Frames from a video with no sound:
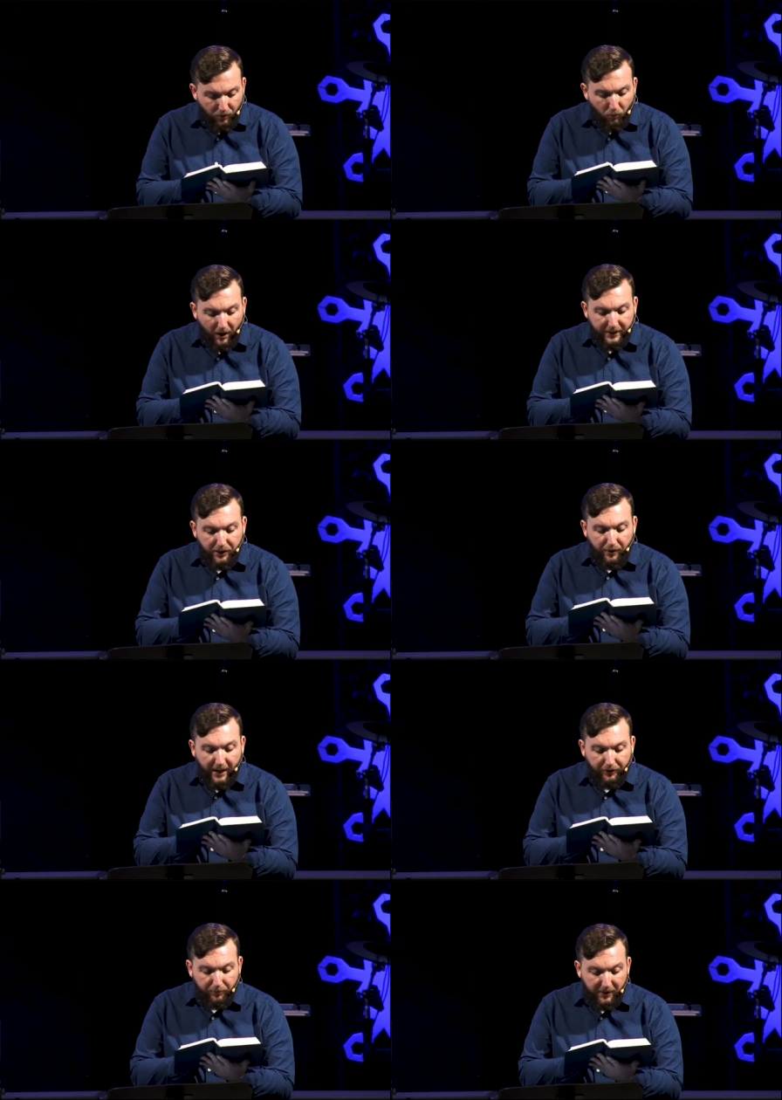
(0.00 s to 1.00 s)
Why do you
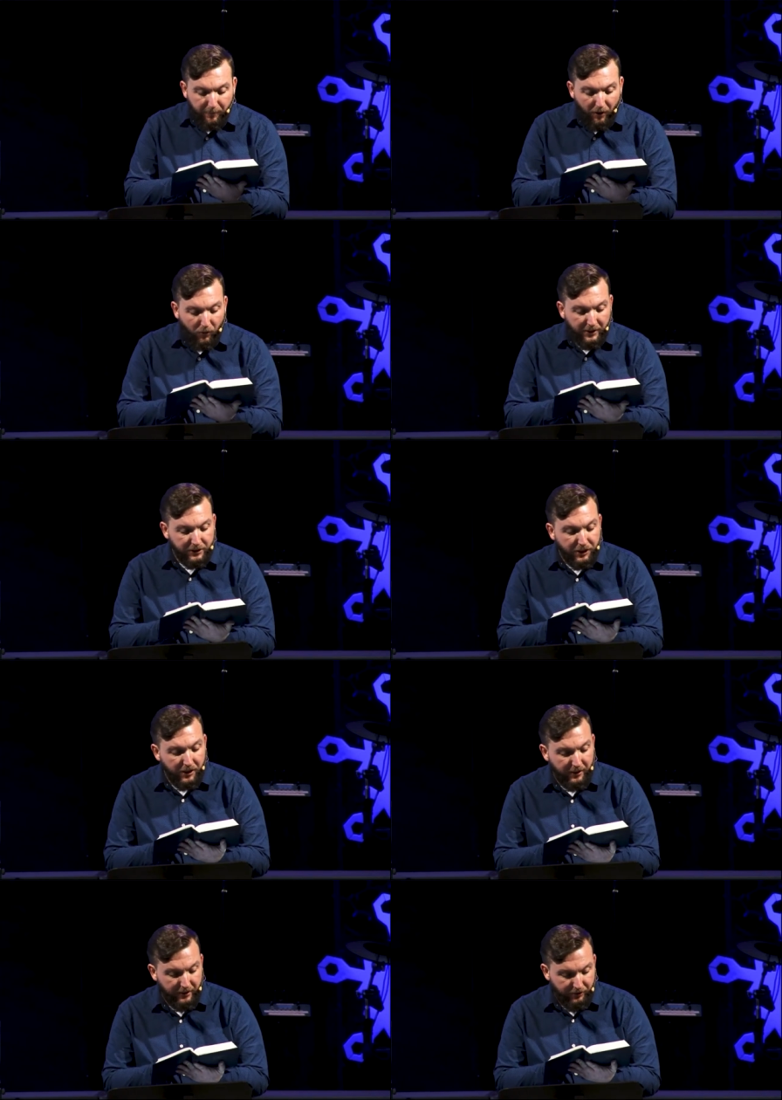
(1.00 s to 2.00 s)
ask me about what is
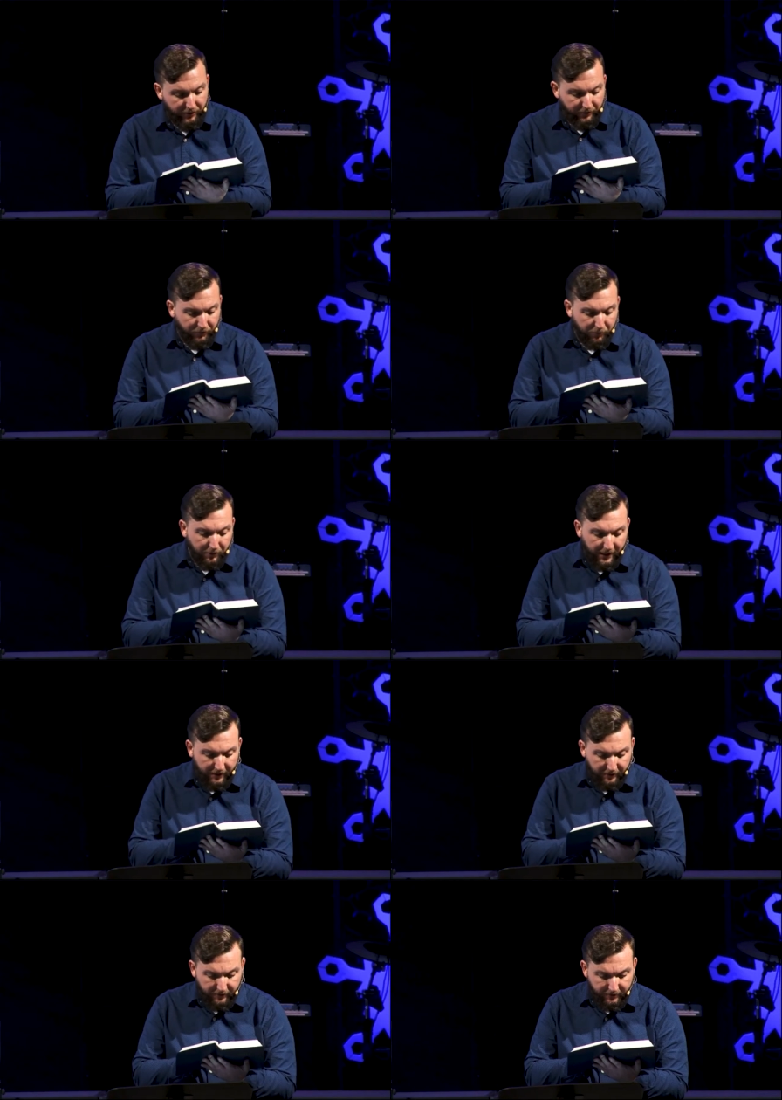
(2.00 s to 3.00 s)
good? Jesus
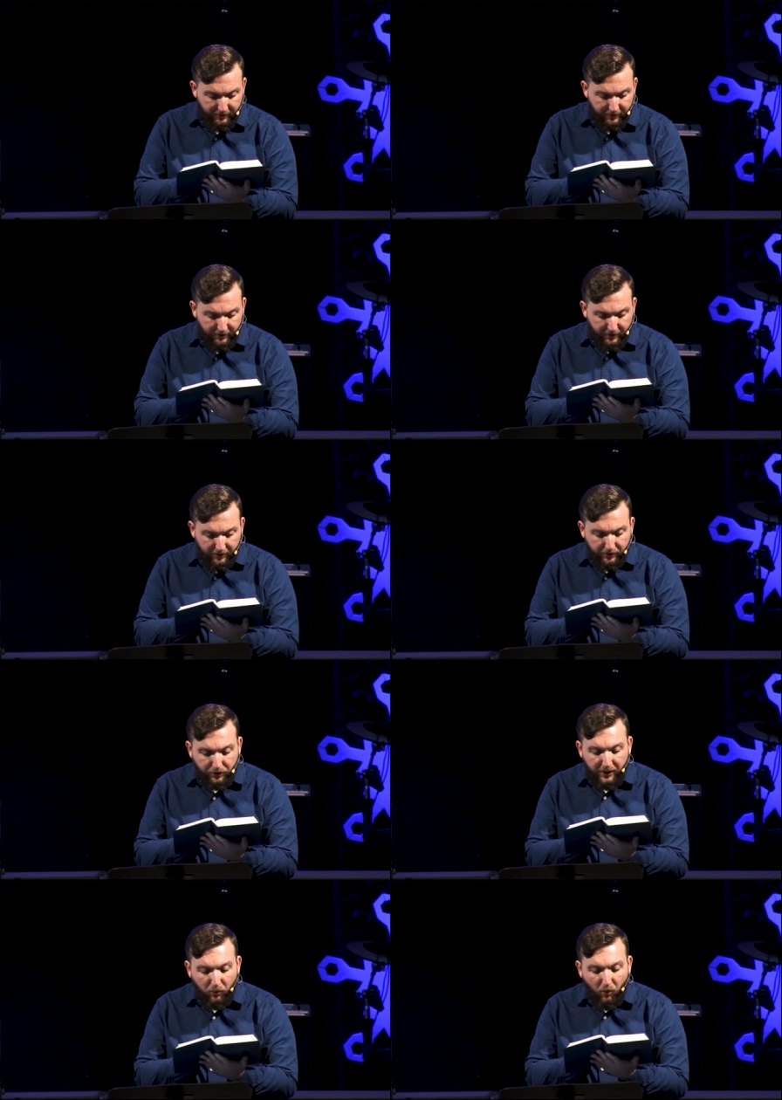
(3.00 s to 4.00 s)
replied.
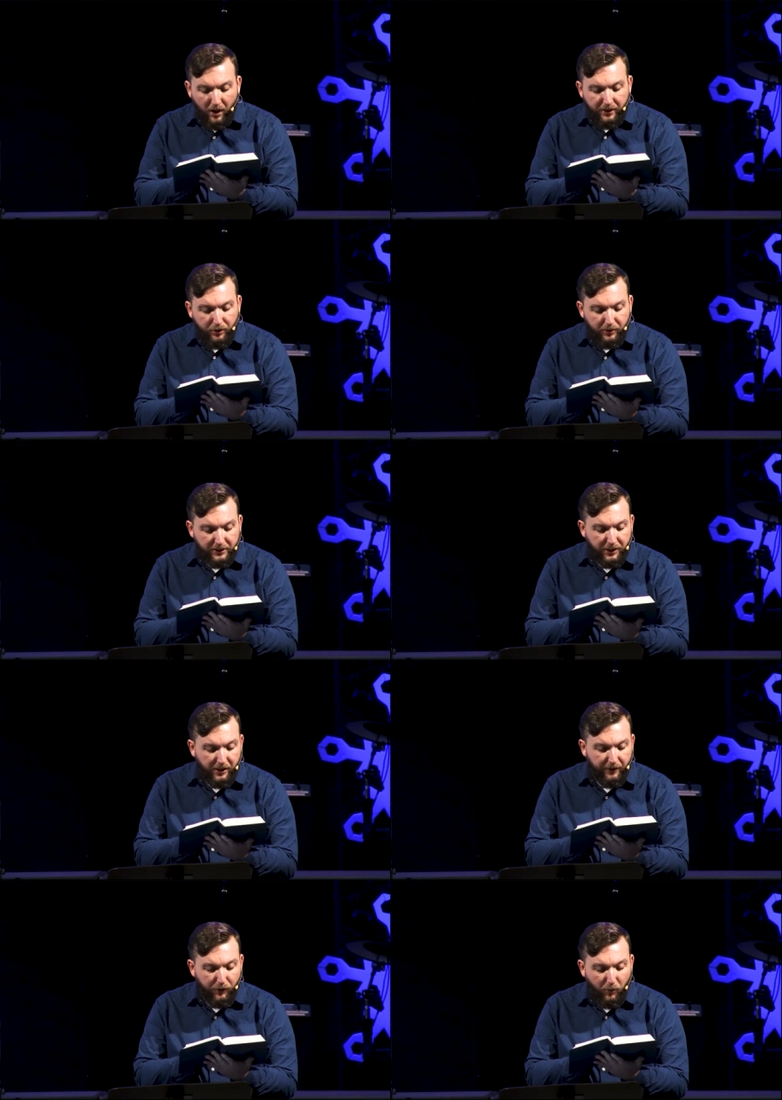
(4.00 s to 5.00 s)
There's only one who is
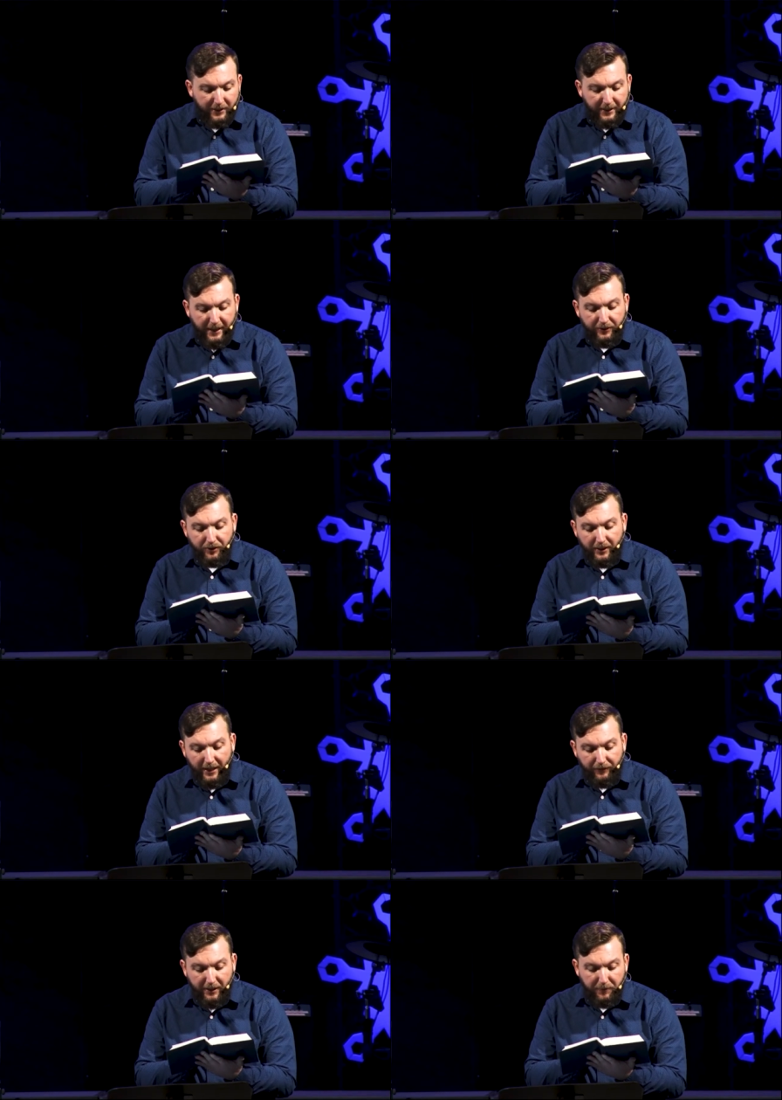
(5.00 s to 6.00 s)
good. If you want to enter
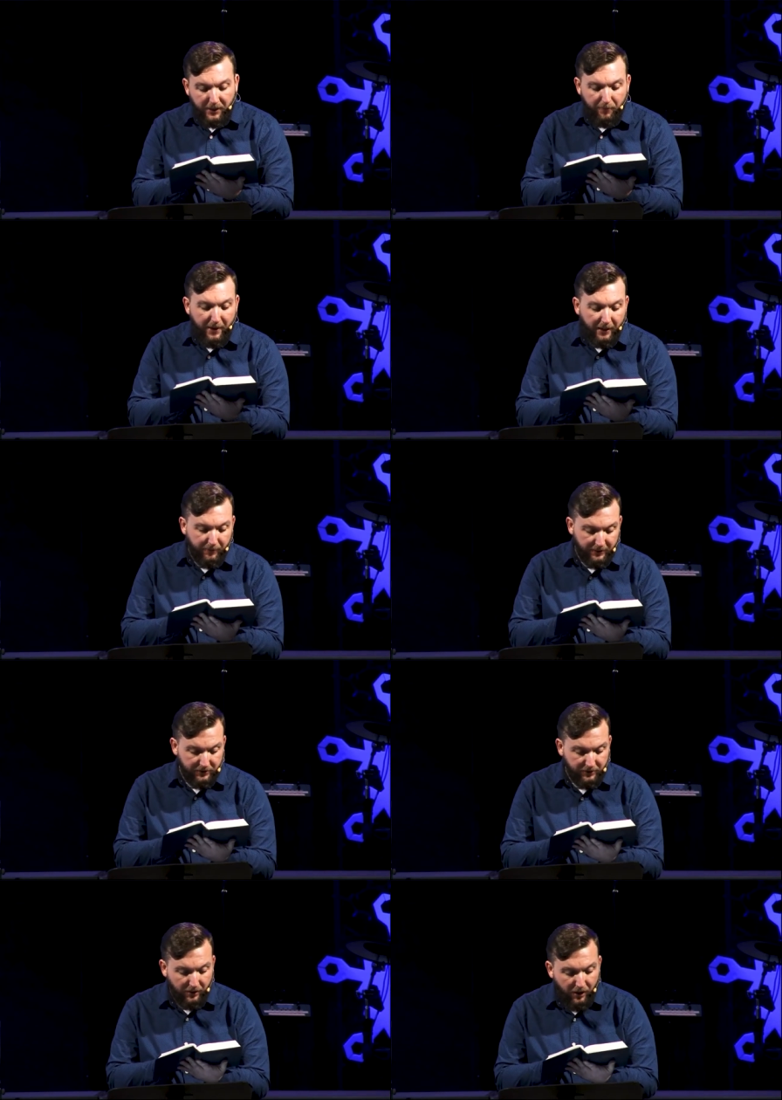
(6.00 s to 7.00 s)
life, keep the
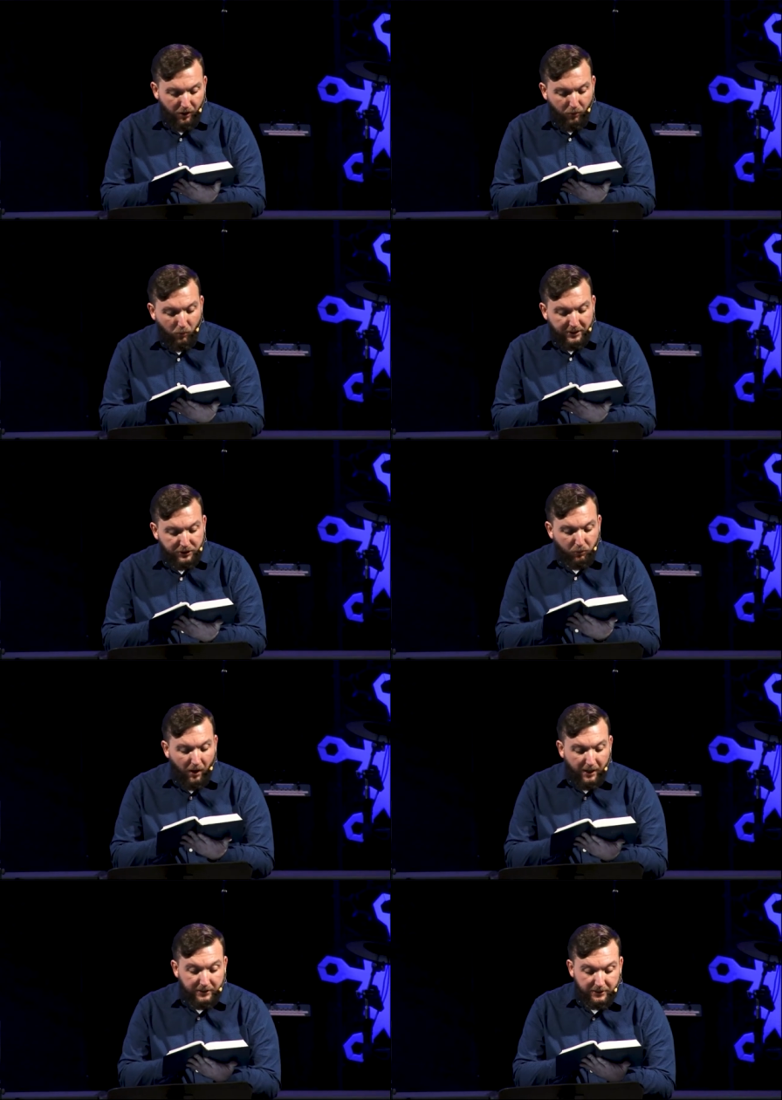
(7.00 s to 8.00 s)
commandments. Which
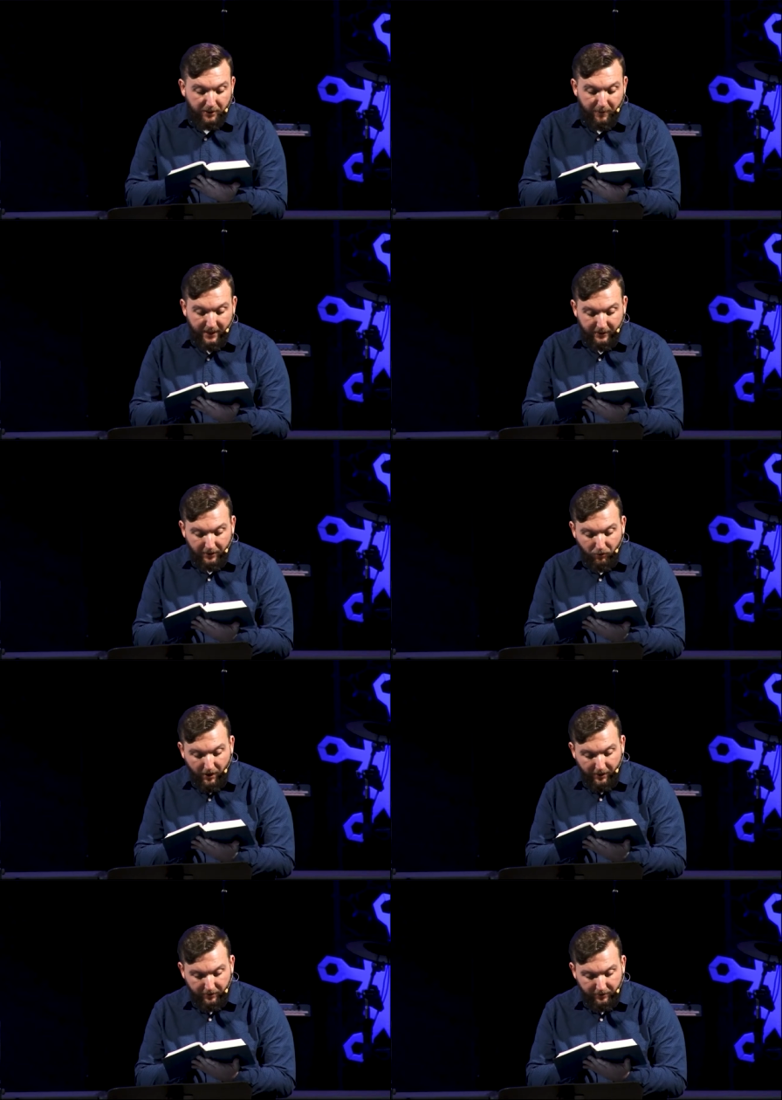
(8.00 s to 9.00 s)
ones? the man
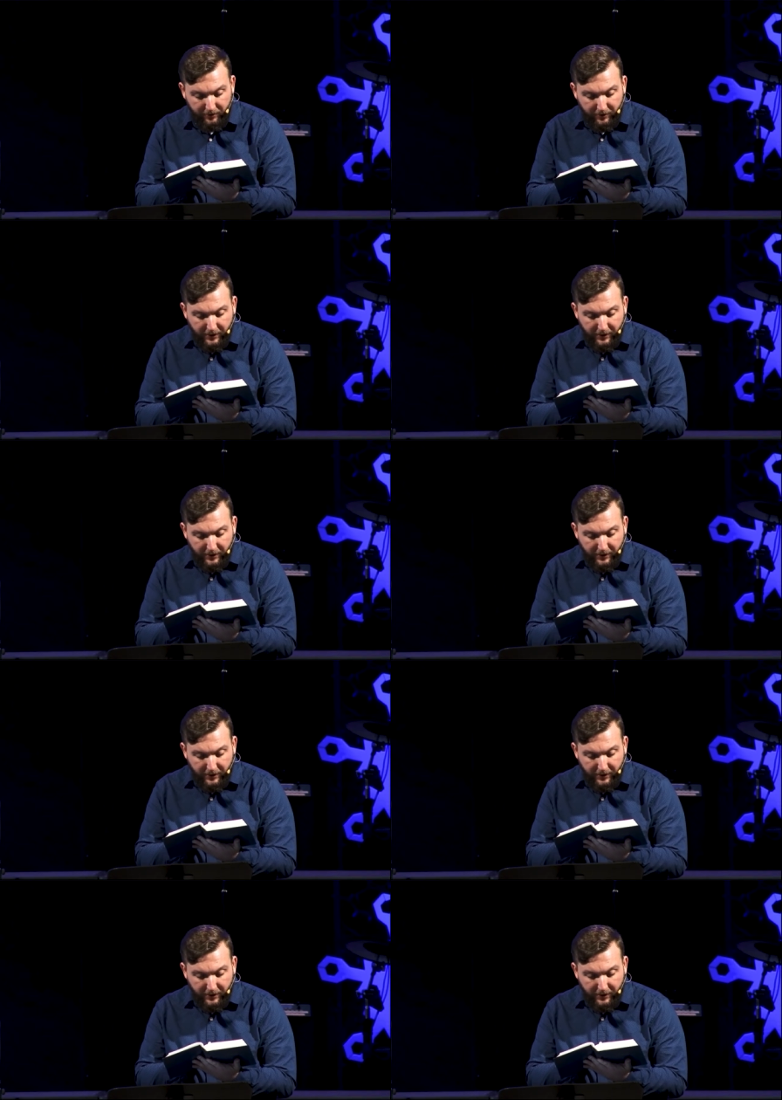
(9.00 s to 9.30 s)
inquired.